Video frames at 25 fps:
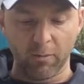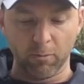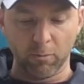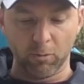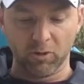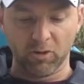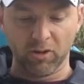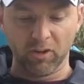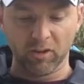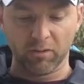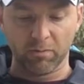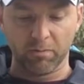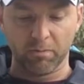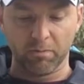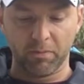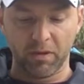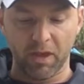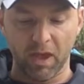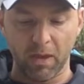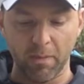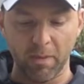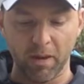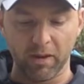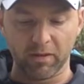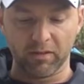We'll just
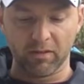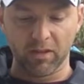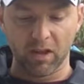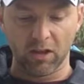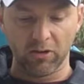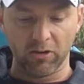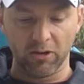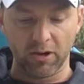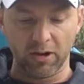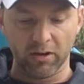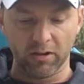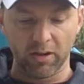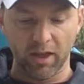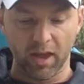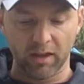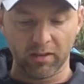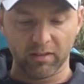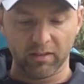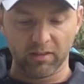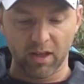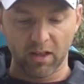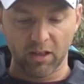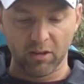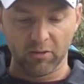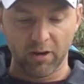keep
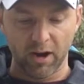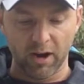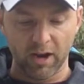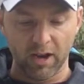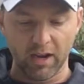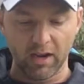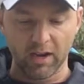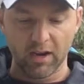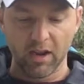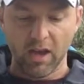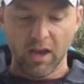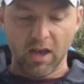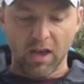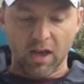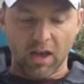accelerating